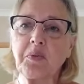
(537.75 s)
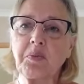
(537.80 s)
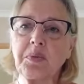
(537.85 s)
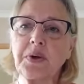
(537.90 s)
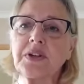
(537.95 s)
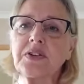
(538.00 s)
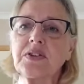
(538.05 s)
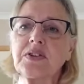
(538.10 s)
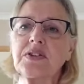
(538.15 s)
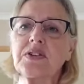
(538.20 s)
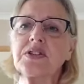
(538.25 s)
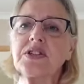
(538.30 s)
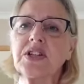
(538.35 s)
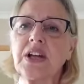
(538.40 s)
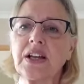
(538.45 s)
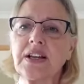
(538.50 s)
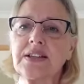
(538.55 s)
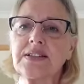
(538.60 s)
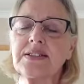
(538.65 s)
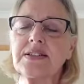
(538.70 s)
But
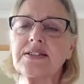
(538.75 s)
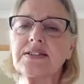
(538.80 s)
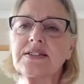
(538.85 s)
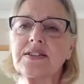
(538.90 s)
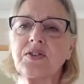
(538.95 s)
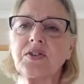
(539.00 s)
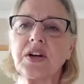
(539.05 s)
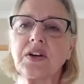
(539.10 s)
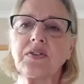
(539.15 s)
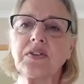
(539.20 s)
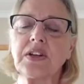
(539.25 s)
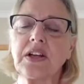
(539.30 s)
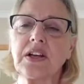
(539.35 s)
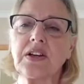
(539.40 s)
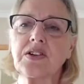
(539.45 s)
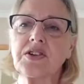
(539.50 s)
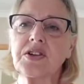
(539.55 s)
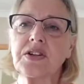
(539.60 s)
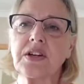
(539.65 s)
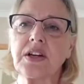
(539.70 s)
Genesis to
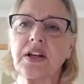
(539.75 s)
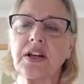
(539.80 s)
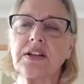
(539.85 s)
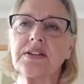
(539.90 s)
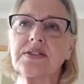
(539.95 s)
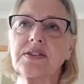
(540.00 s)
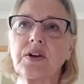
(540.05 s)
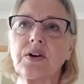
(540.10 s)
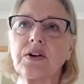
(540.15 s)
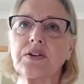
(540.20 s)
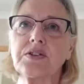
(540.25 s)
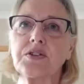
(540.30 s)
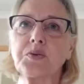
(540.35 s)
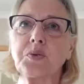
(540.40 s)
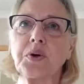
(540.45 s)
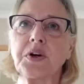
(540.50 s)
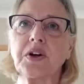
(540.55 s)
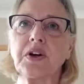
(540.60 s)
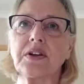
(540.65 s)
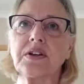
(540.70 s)
Revelation is God's
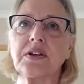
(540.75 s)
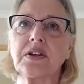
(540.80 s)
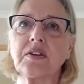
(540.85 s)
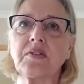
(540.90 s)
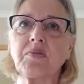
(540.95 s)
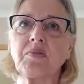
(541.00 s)
word.